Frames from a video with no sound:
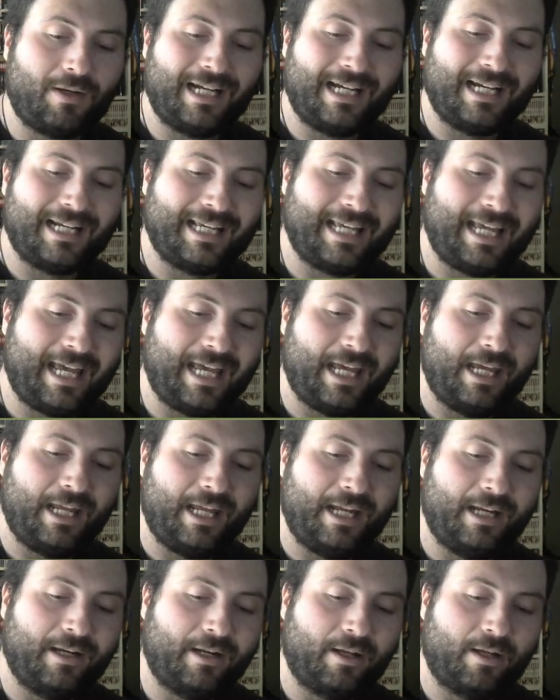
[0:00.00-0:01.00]

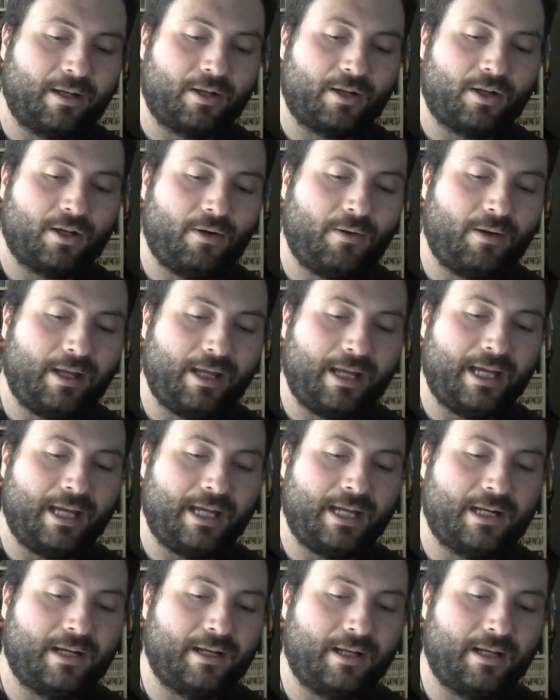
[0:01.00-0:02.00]
again, go
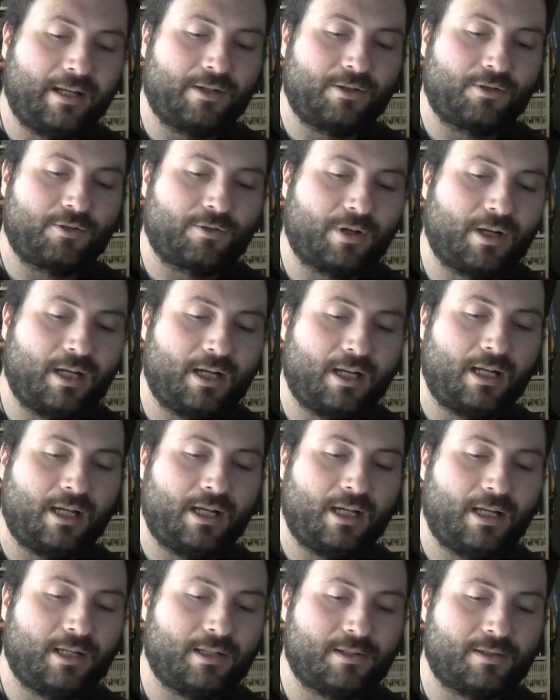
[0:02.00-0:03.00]
ahead and
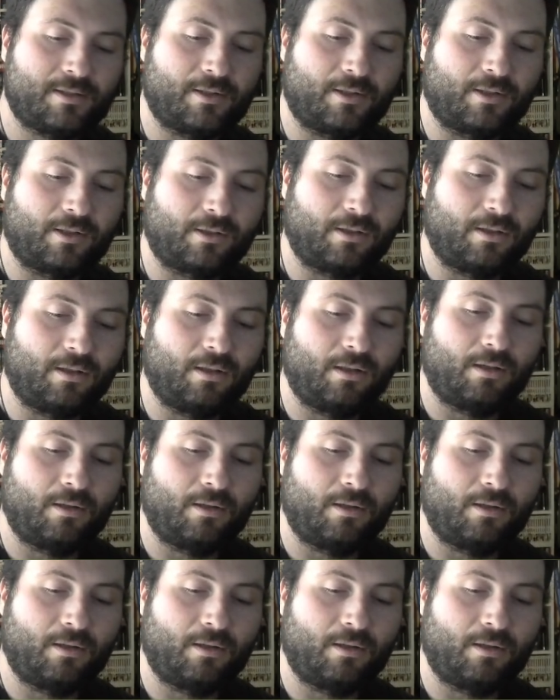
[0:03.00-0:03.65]
draw a circle.